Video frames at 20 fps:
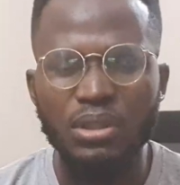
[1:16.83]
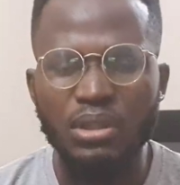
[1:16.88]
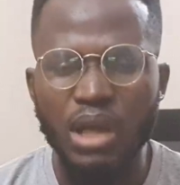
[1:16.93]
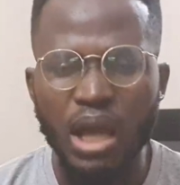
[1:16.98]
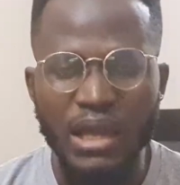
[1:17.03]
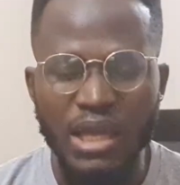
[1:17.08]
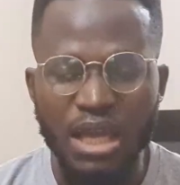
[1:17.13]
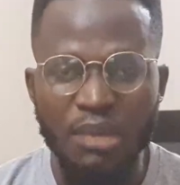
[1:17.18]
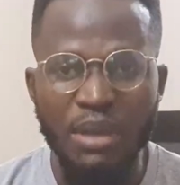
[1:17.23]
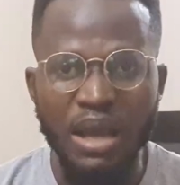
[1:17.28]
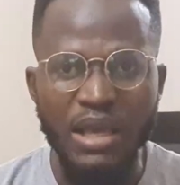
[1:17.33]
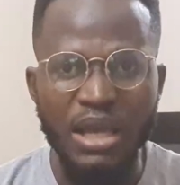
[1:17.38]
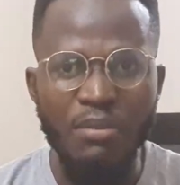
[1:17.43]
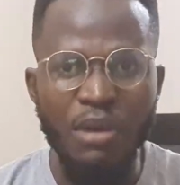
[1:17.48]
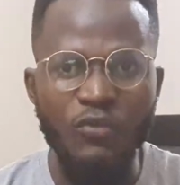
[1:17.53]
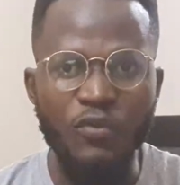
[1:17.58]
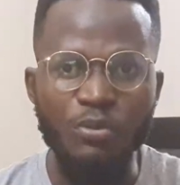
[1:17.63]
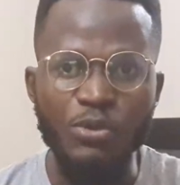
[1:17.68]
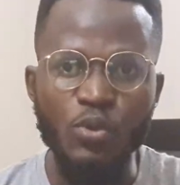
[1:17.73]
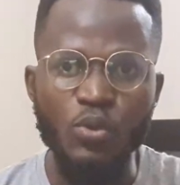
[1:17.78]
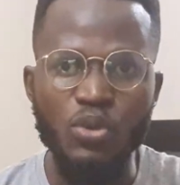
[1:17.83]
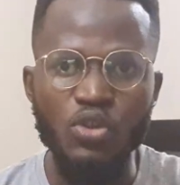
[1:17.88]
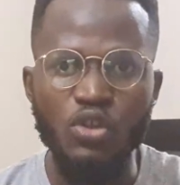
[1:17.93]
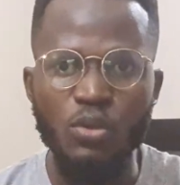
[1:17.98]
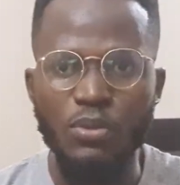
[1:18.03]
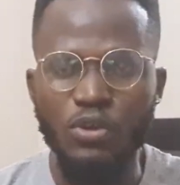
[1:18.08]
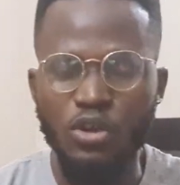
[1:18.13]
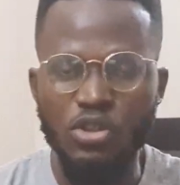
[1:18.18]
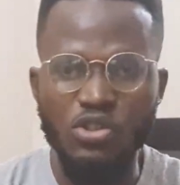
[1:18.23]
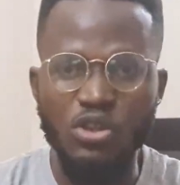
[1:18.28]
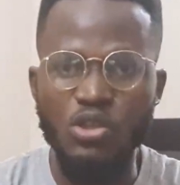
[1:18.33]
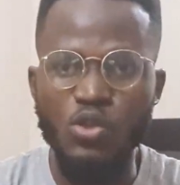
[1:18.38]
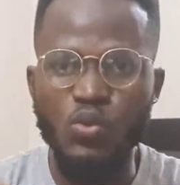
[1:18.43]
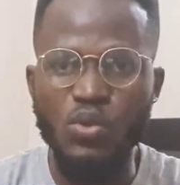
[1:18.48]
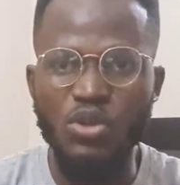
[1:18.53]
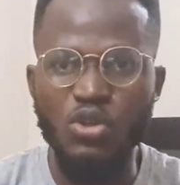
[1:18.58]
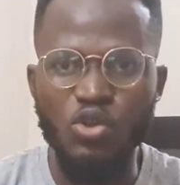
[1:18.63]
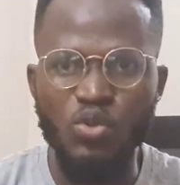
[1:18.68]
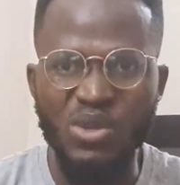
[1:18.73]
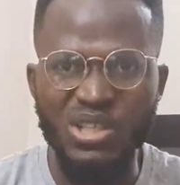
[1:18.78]
I came, I came out from the window because all the
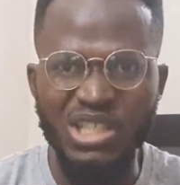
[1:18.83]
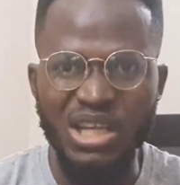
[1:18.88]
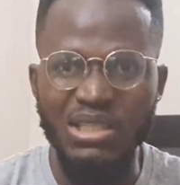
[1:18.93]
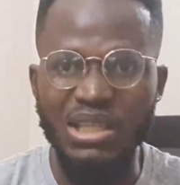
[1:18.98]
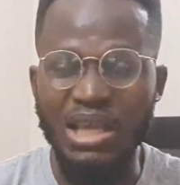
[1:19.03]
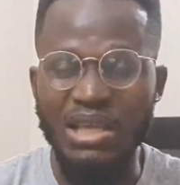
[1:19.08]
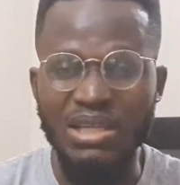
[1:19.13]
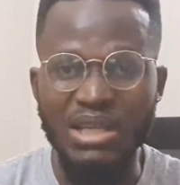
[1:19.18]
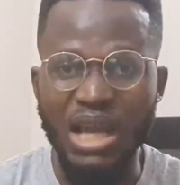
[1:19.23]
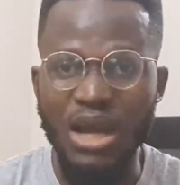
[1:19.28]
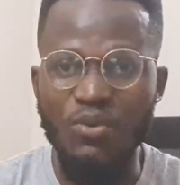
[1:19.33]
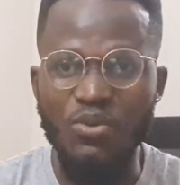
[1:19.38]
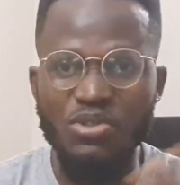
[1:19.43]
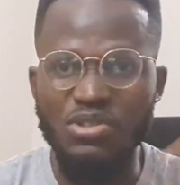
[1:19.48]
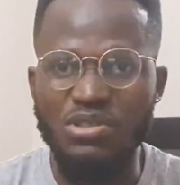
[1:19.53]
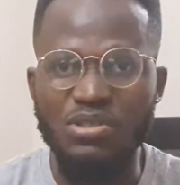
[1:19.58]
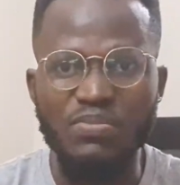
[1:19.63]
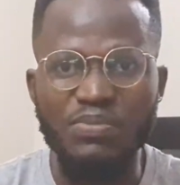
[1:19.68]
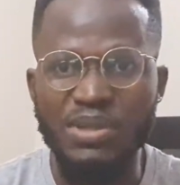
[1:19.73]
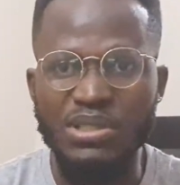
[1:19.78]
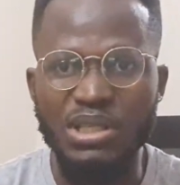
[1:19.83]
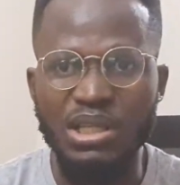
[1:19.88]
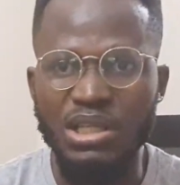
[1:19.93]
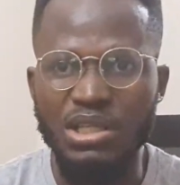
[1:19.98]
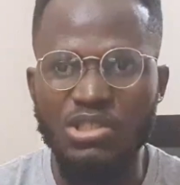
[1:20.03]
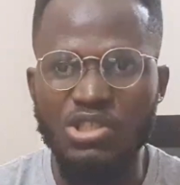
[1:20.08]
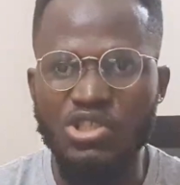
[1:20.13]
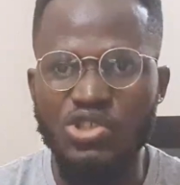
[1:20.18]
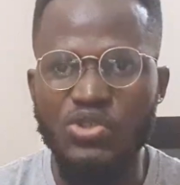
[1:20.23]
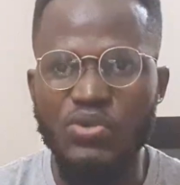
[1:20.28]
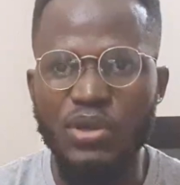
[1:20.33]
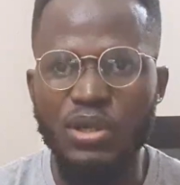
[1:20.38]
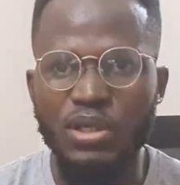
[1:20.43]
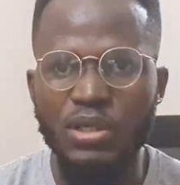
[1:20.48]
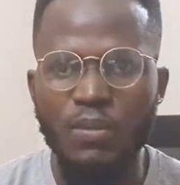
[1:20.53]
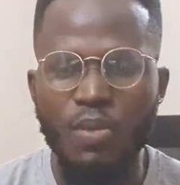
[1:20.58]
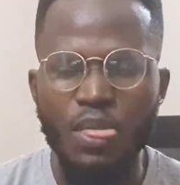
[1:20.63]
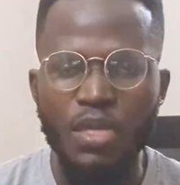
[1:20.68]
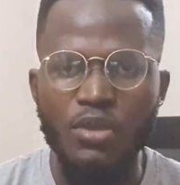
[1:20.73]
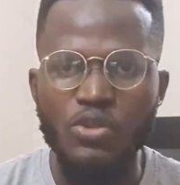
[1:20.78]
windows were shattered. The car was basically destroyed.
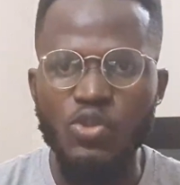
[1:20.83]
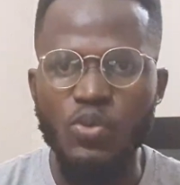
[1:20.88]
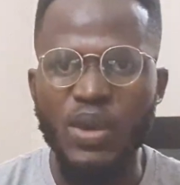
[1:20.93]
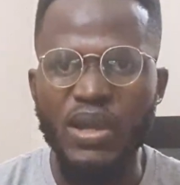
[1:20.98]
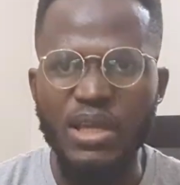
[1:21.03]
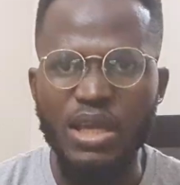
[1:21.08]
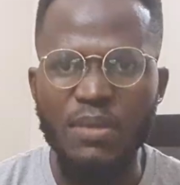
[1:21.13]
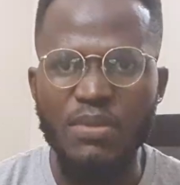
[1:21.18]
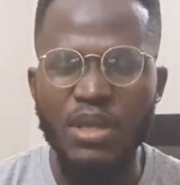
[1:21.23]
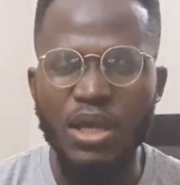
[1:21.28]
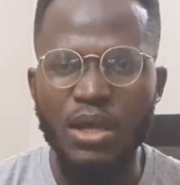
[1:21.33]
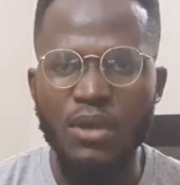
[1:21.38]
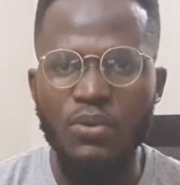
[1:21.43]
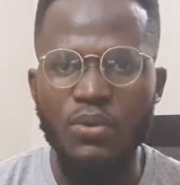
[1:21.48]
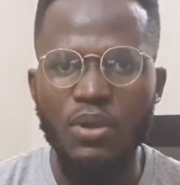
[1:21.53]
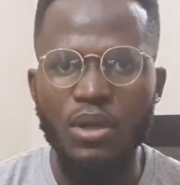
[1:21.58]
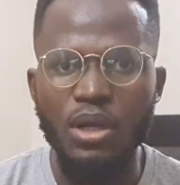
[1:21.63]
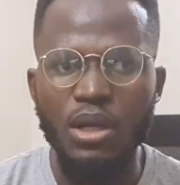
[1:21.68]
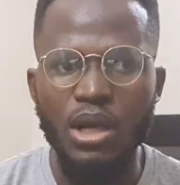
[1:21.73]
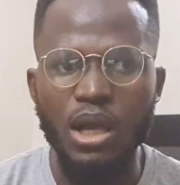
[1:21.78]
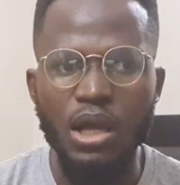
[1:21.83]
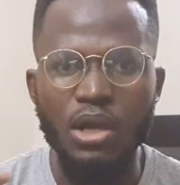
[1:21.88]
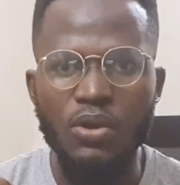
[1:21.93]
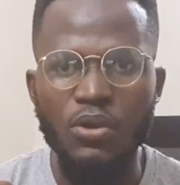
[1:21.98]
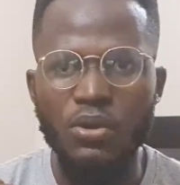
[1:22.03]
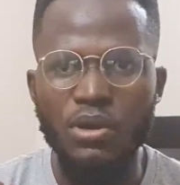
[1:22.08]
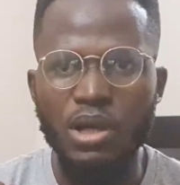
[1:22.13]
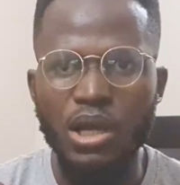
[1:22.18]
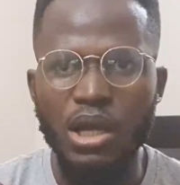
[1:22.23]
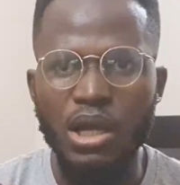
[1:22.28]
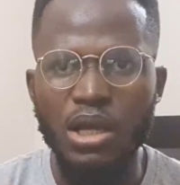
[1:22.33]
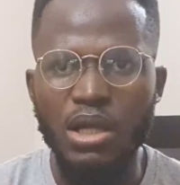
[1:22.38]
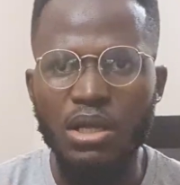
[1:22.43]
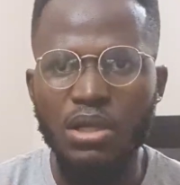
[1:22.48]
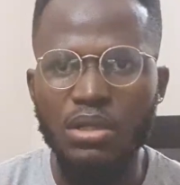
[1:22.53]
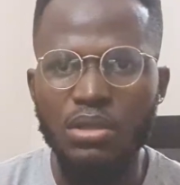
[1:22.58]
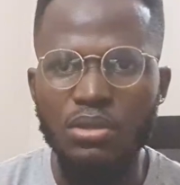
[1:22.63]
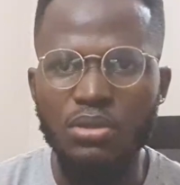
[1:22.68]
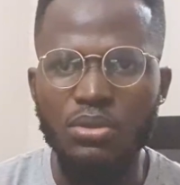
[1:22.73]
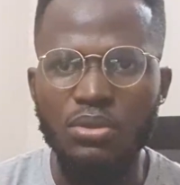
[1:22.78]
So I came down. I called her.
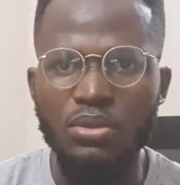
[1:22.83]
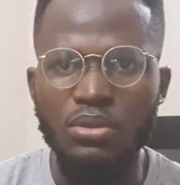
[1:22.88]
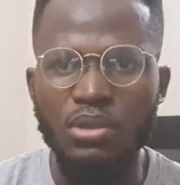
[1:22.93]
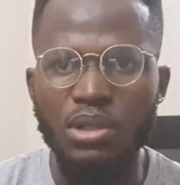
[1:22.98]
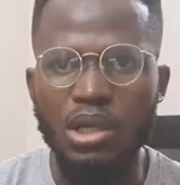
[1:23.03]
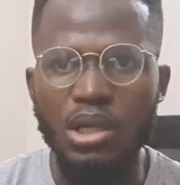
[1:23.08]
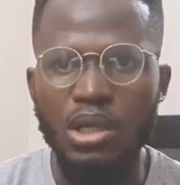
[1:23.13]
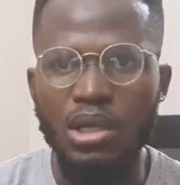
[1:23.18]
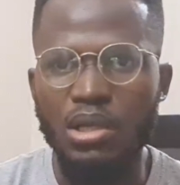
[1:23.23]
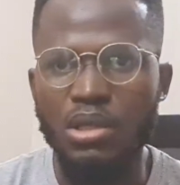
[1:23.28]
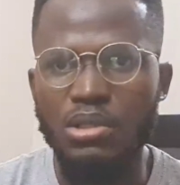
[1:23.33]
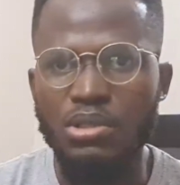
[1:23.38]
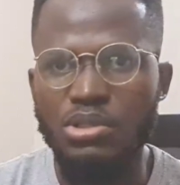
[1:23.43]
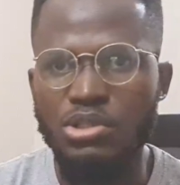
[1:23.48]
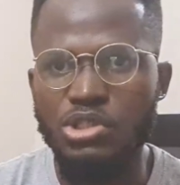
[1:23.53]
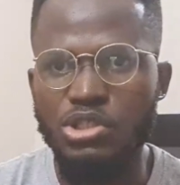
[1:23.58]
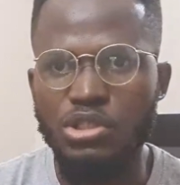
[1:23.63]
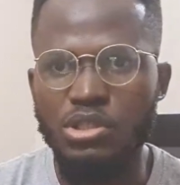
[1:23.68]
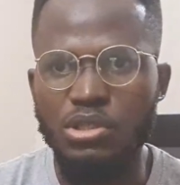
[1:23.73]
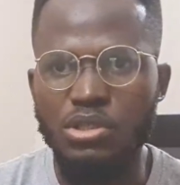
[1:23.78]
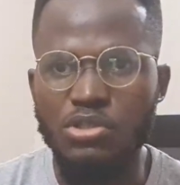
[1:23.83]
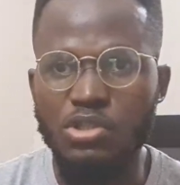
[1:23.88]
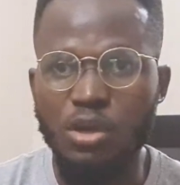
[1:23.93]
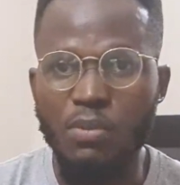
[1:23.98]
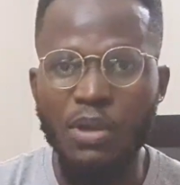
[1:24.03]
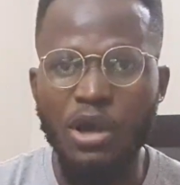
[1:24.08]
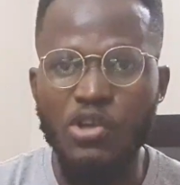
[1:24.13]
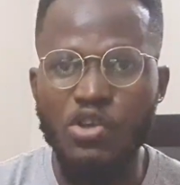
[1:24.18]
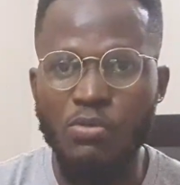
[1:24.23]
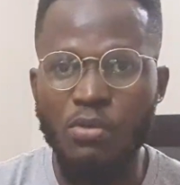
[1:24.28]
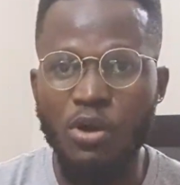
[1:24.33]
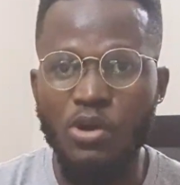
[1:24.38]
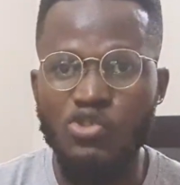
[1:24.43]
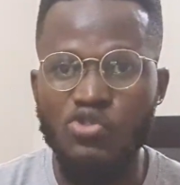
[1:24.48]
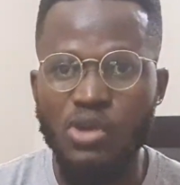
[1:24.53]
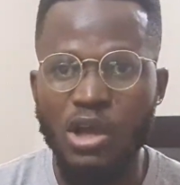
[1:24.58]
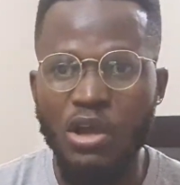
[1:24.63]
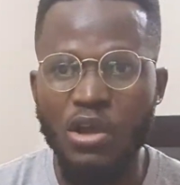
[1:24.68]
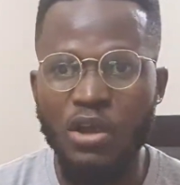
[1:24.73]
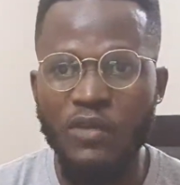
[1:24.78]
You know, uh, she somehow, somehow was
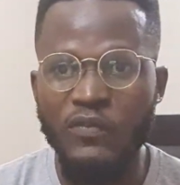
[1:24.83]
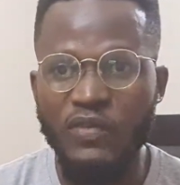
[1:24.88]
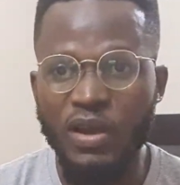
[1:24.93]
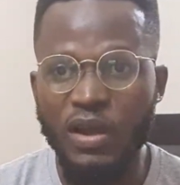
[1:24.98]
trying.